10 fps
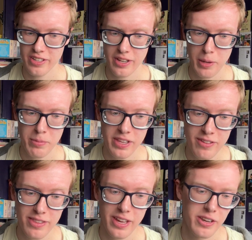I
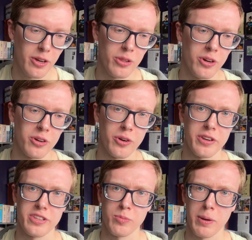believe they're no longer on
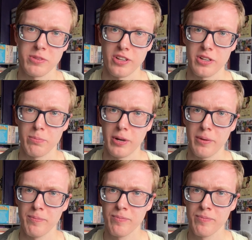his website, but